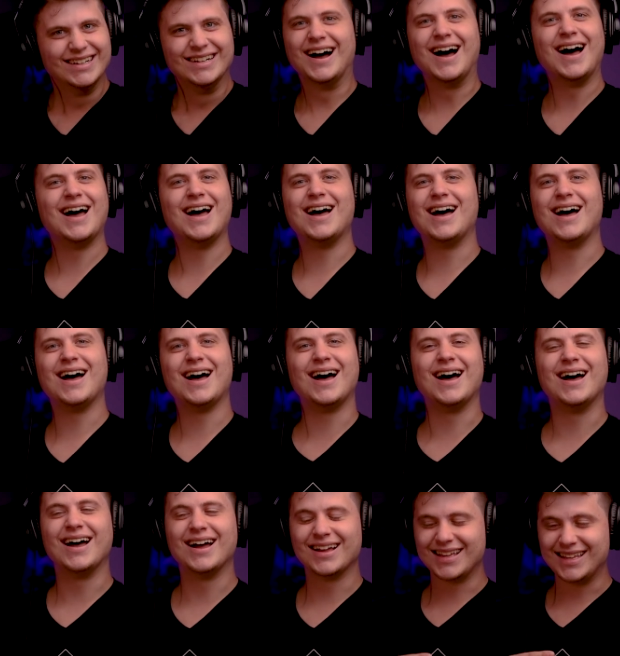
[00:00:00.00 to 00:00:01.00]

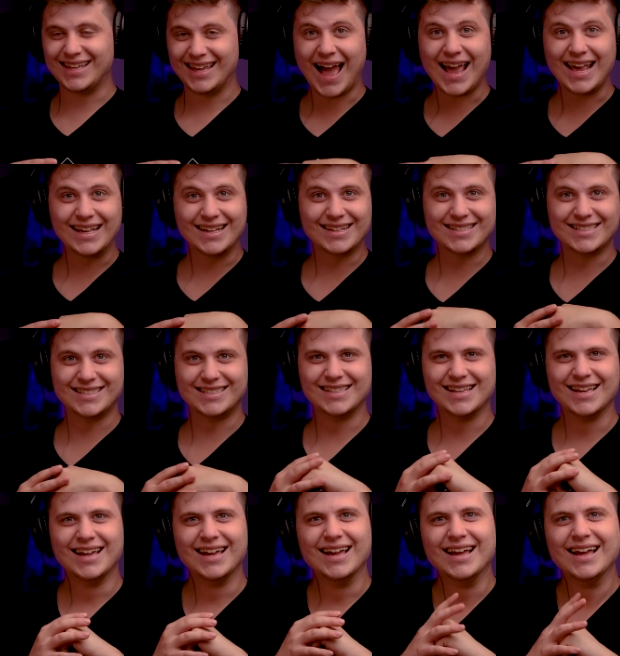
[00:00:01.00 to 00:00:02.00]
Ah, uh, yikes.
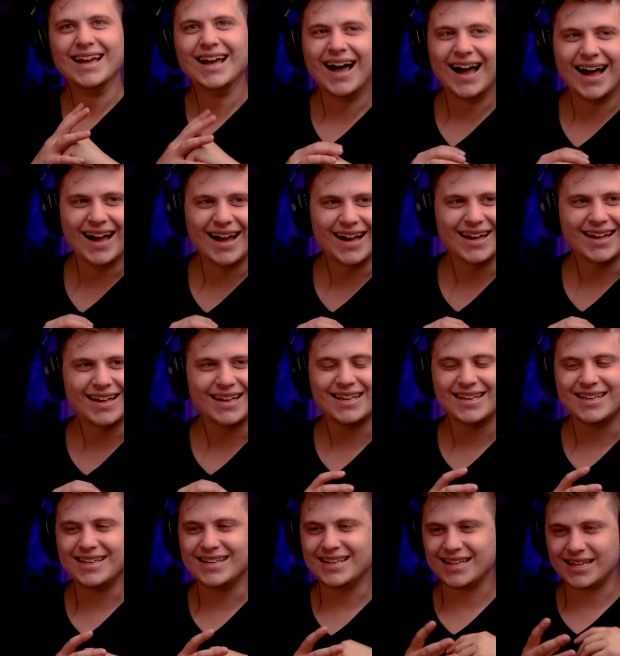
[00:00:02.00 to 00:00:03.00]
Uh,
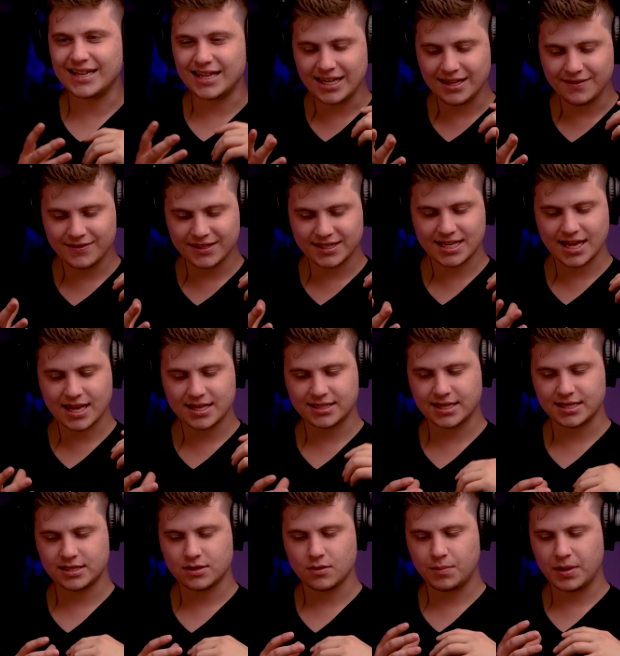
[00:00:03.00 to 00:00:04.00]
he even says
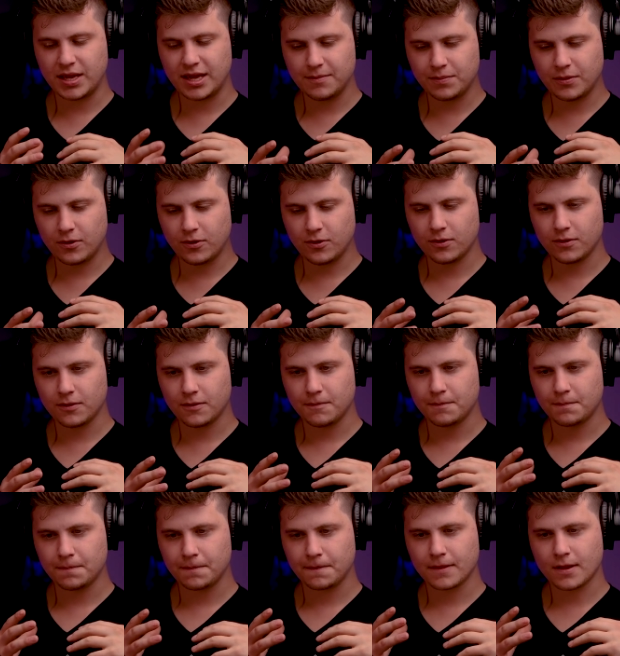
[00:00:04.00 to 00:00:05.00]
this, people
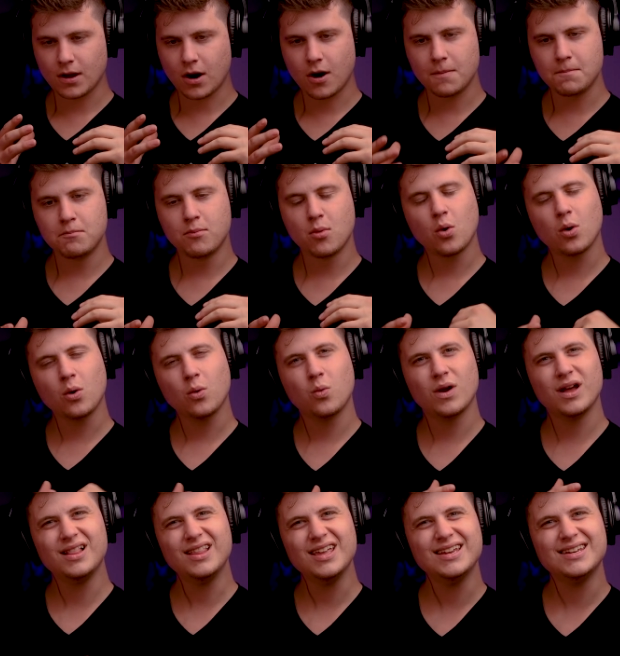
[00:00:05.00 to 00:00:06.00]
are more
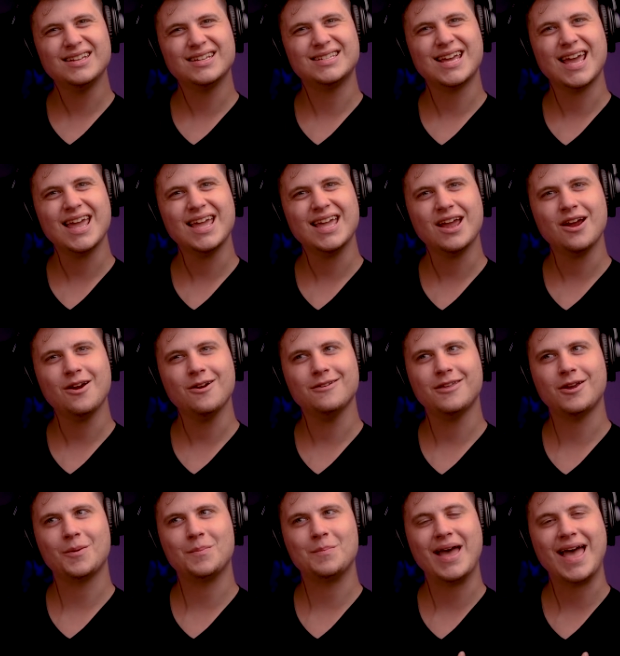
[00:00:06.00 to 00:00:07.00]
willing to take care of
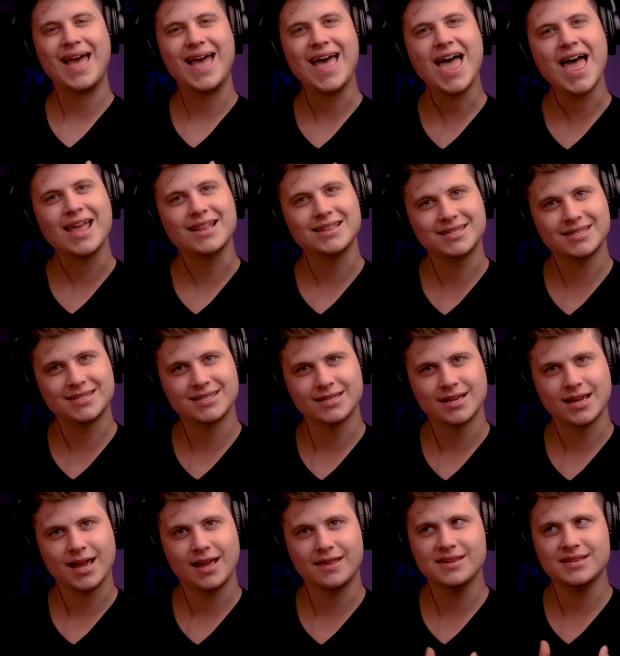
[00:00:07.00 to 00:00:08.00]
their
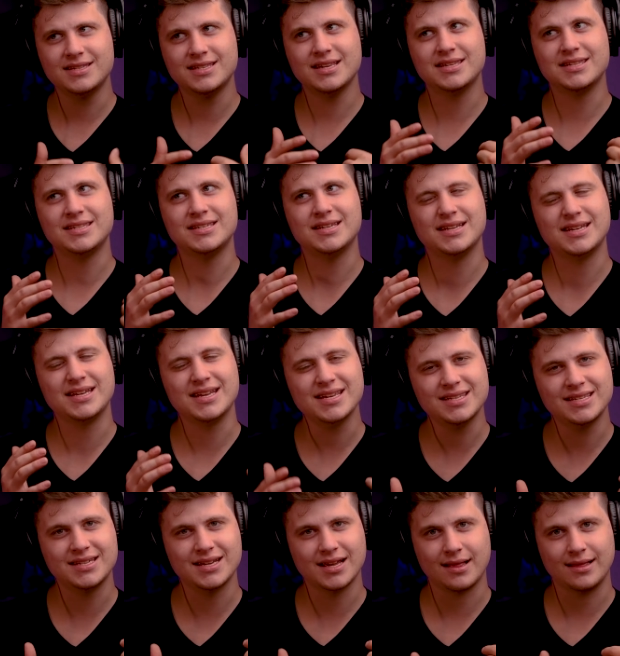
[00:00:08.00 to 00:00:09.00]
pets, and this is
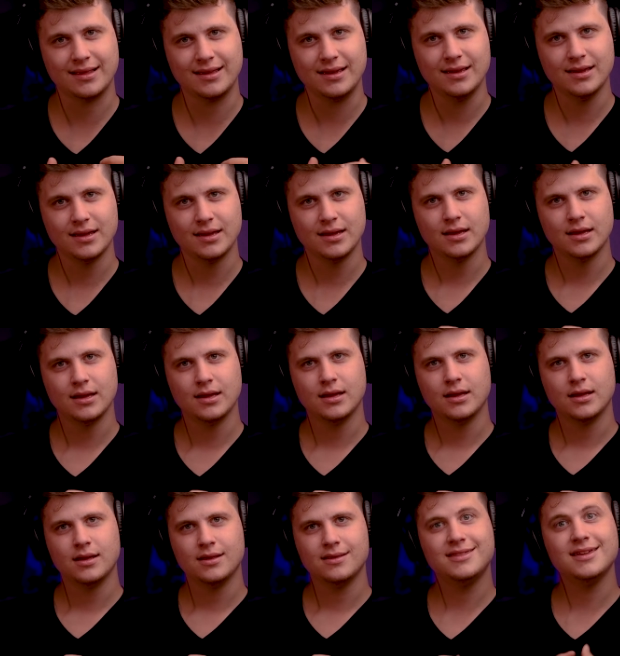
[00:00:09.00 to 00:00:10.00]
statistically,
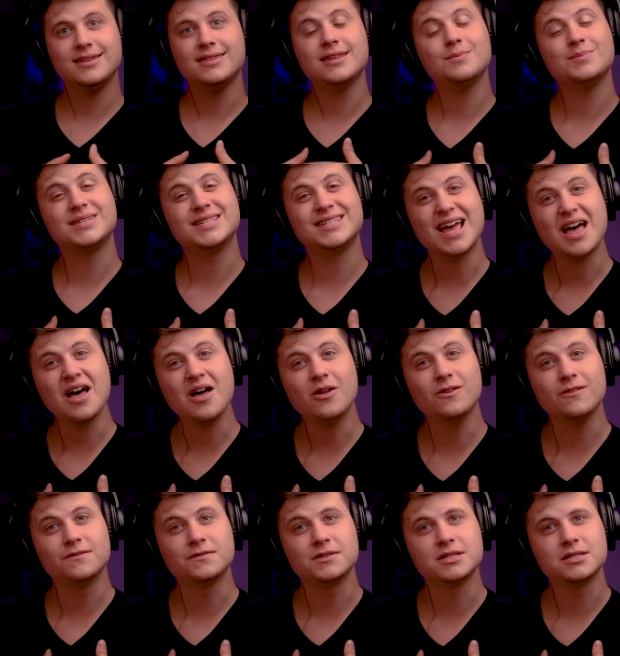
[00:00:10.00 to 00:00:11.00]
than
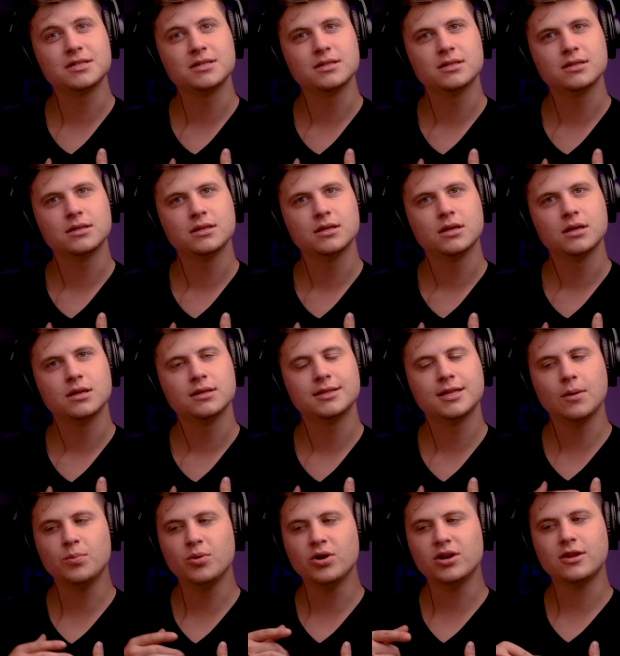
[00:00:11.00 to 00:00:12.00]
themselves.
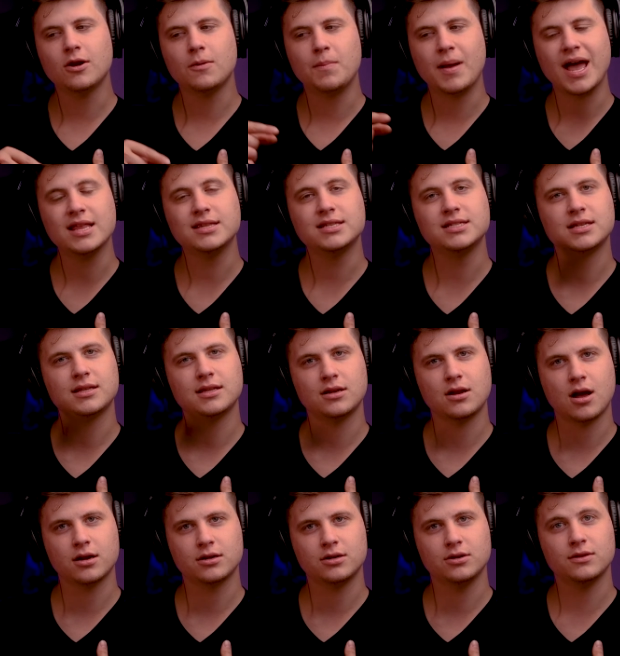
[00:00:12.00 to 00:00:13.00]
They'll bring their pets to the
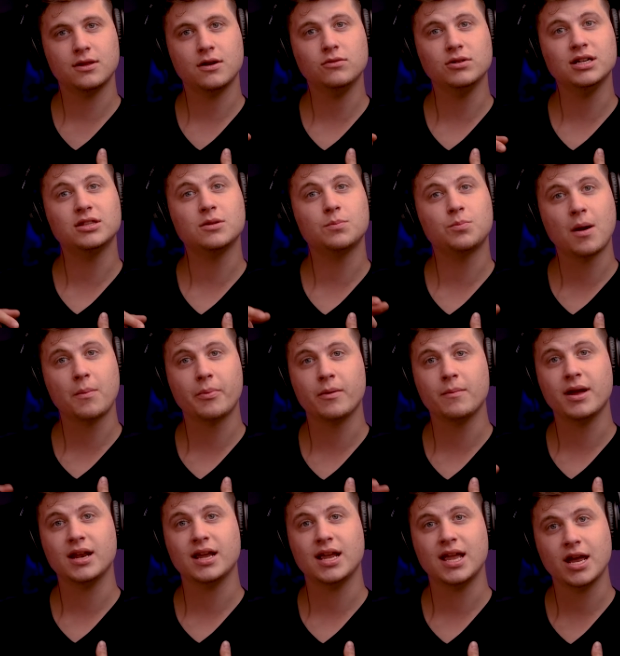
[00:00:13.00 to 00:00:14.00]
doctor, they'll get the proper
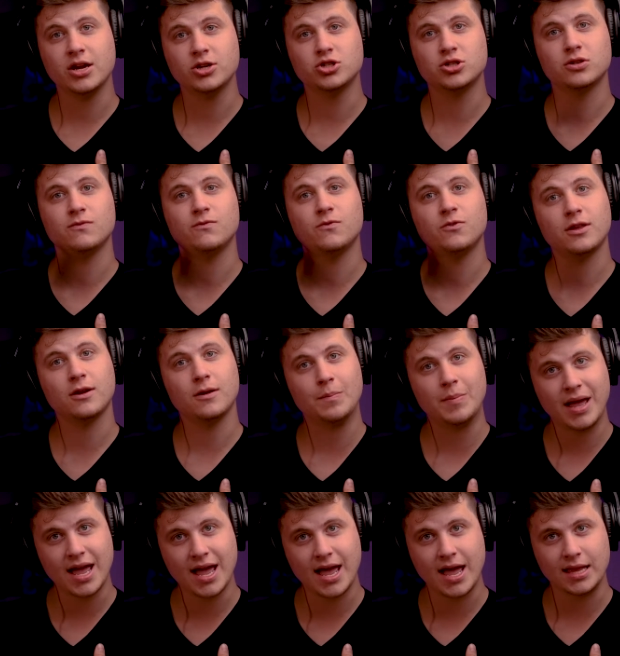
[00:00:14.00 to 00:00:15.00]
medication for their
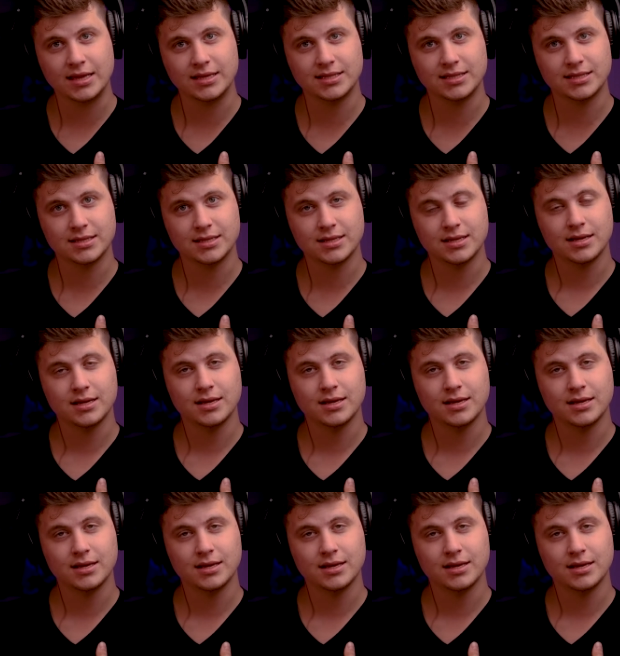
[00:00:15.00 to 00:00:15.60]
pets